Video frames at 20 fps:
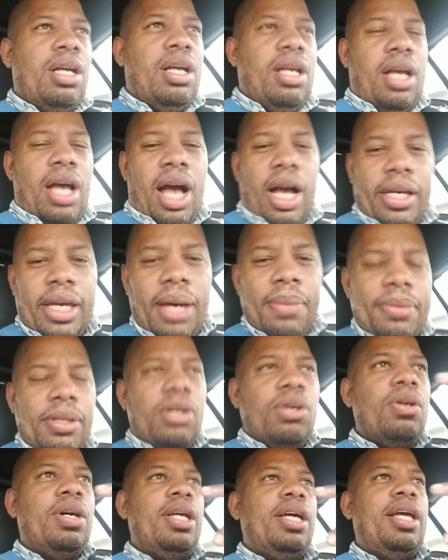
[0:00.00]
I kept
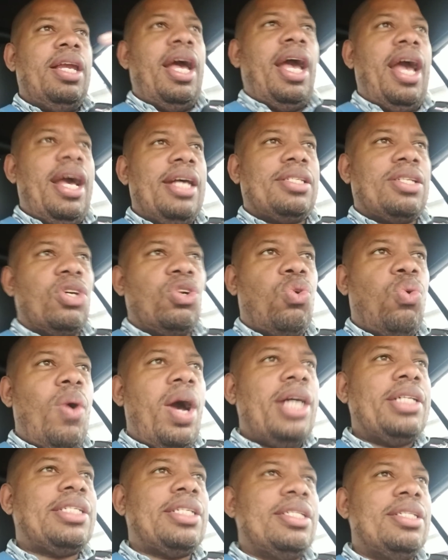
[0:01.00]
going in asking
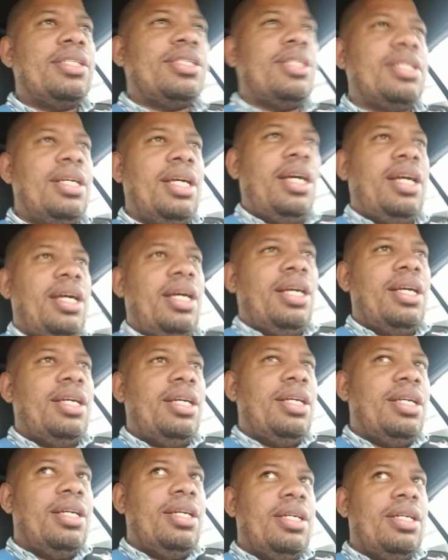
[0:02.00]
questions
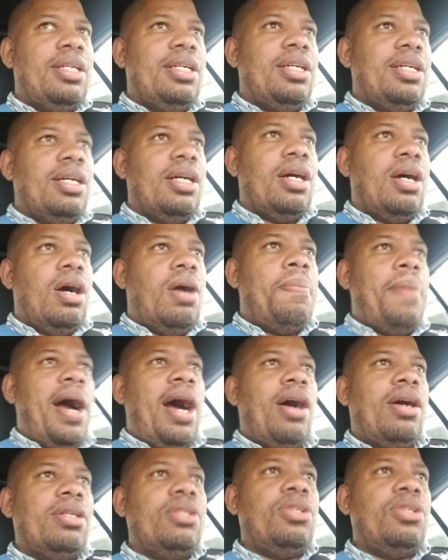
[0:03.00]
about,